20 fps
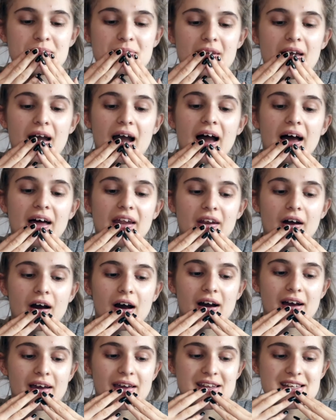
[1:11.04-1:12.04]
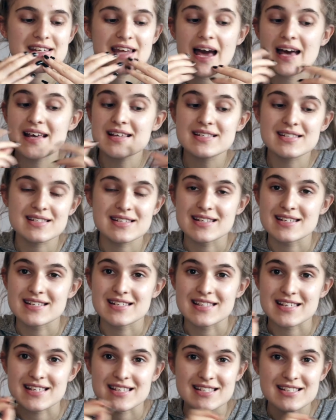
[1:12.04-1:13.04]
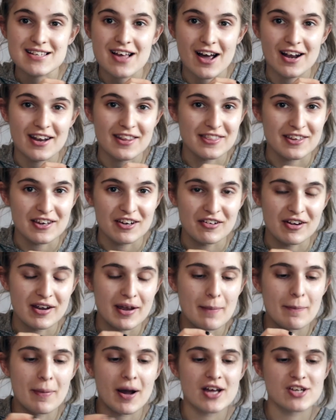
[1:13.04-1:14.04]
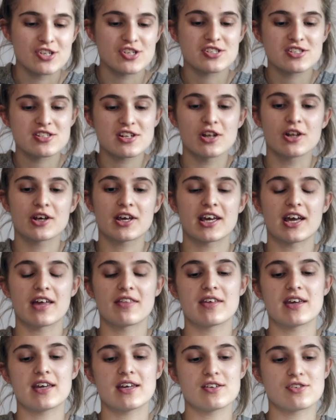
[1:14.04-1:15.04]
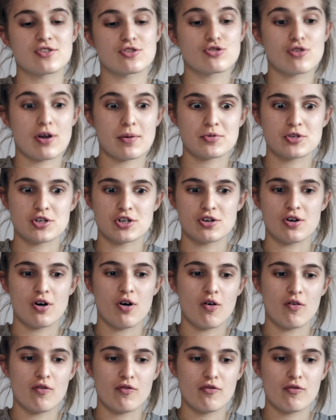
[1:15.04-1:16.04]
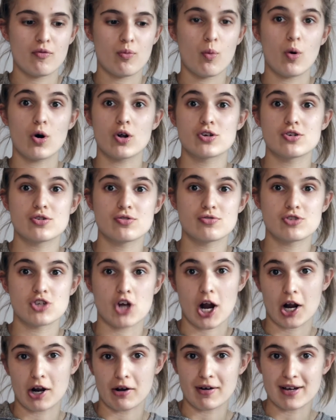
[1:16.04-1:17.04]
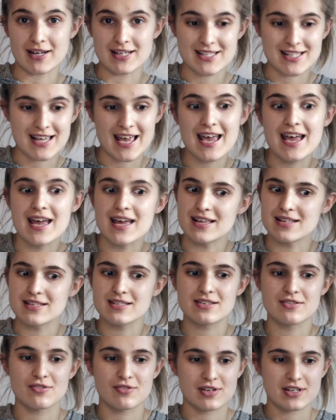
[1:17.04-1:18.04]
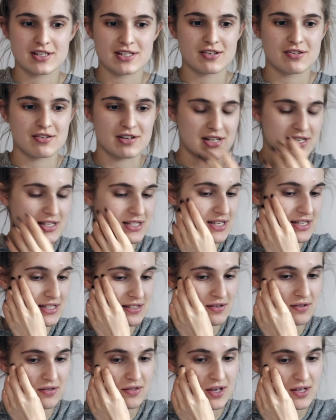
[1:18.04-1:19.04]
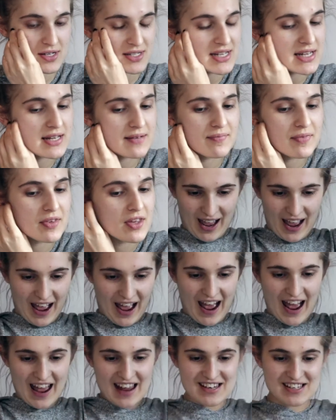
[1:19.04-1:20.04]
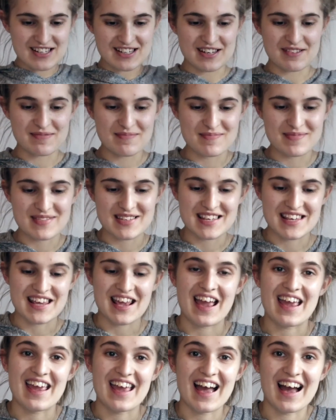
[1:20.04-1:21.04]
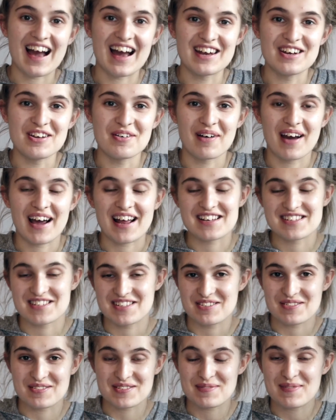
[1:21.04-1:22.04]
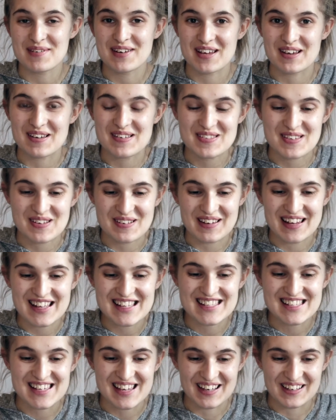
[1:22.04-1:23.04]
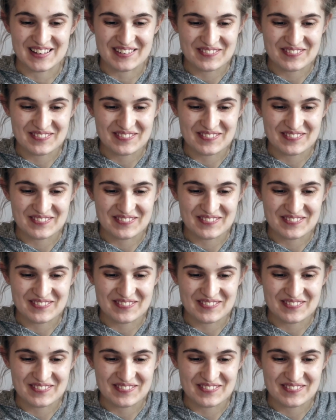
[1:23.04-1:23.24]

And I tested this kind of theory by just looking at the description of what Drag Race is, not necessarily Season 13, and yeah, I knew I had to do this video, so let's go.